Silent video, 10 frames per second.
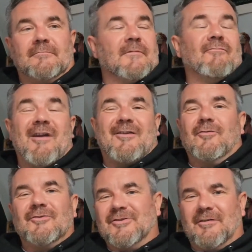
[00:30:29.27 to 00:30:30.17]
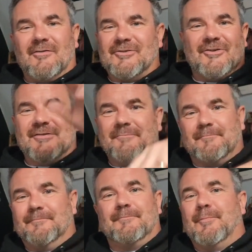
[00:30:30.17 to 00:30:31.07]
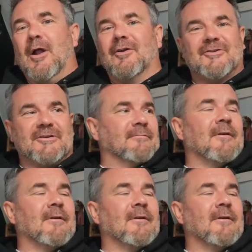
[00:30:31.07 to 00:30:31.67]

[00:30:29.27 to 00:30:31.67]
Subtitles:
records and all sorts of bollocks, and